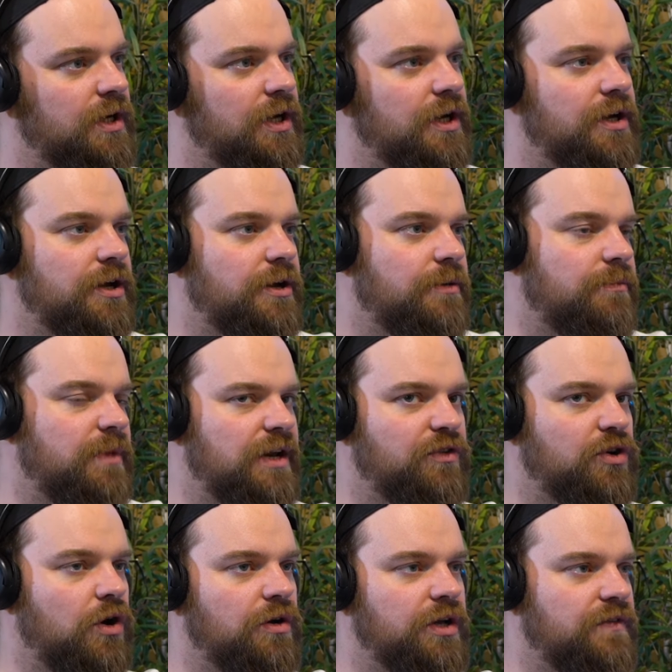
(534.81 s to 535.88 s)
and if
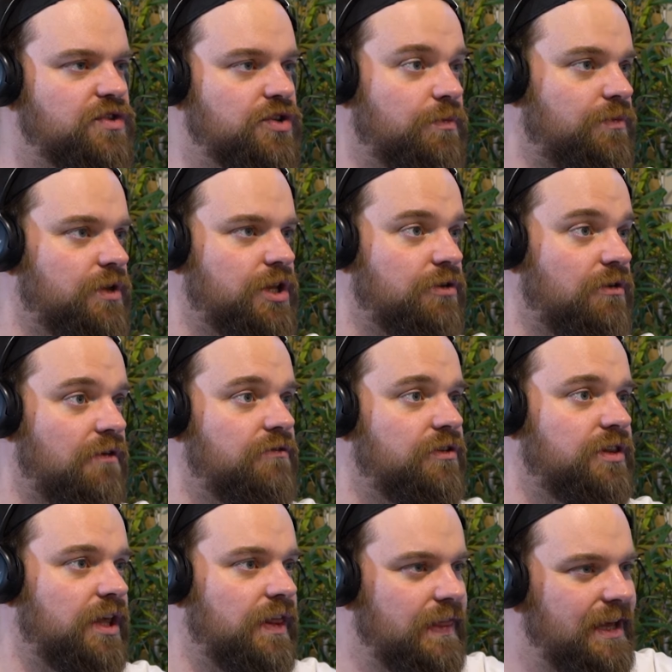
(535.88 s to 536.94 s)
you can't give something your
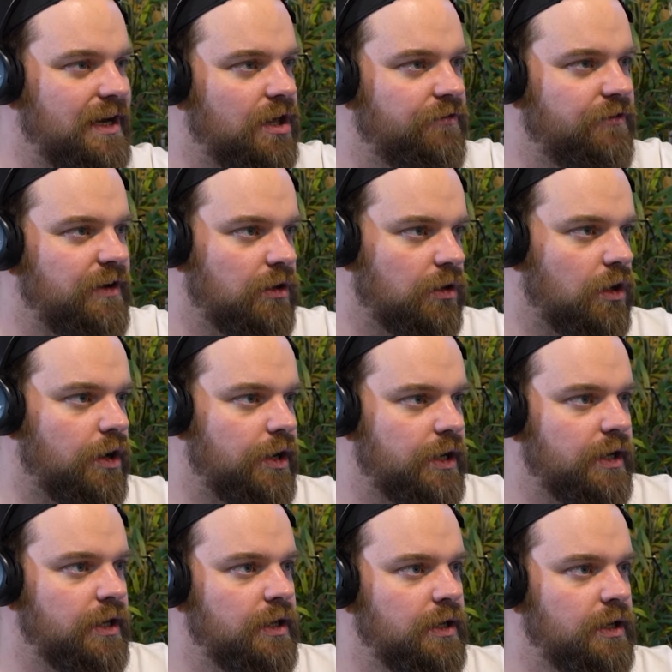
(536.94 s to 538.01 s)
everything, then I feel
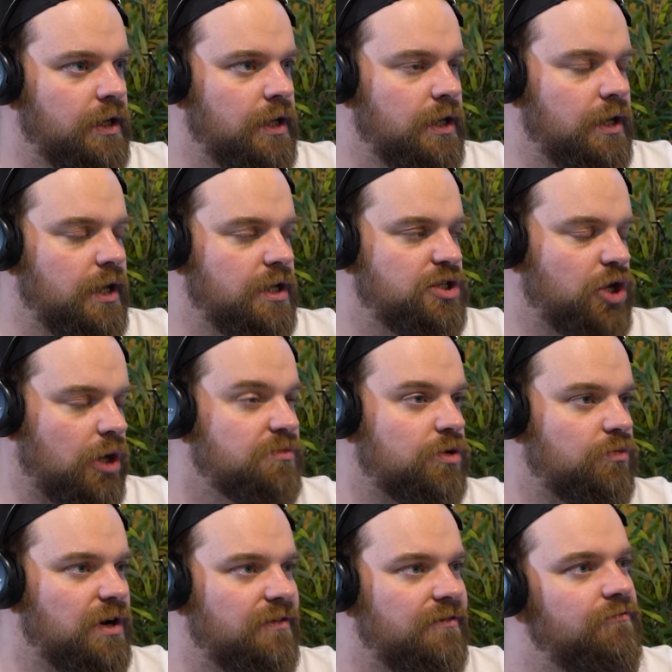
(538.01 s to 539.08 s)
like it's time
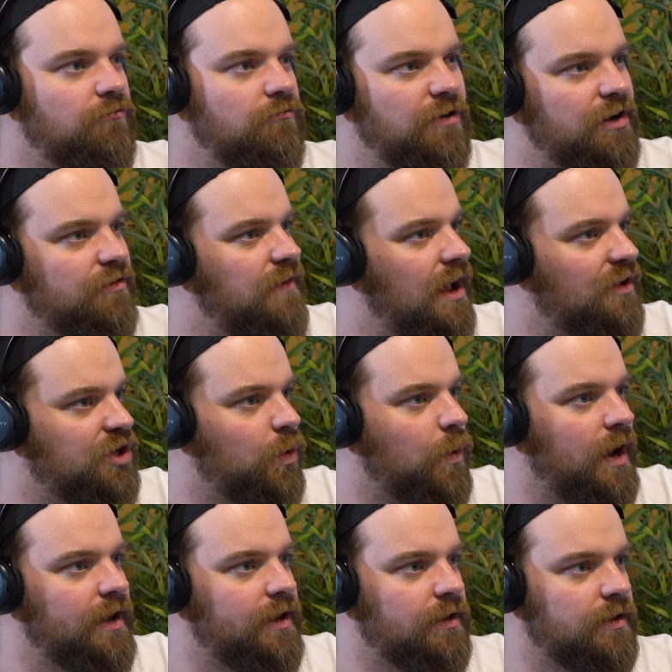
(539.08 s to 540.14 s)
to
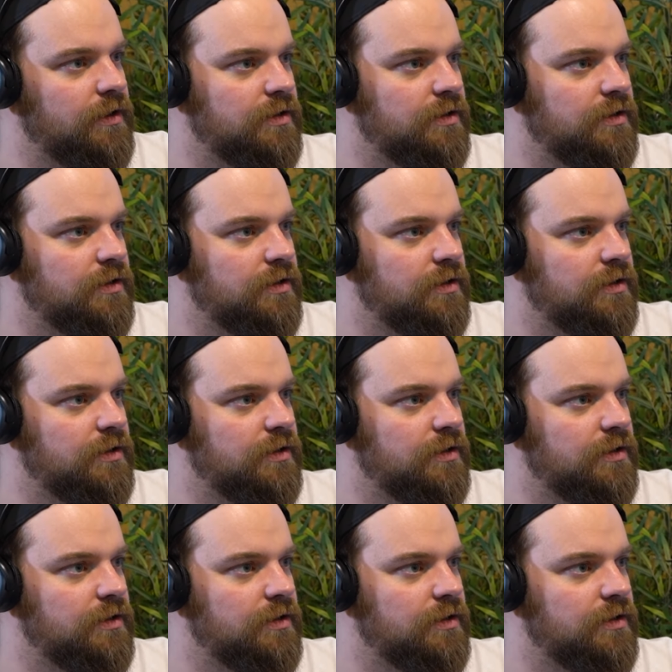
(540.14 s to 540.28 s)
reevaluate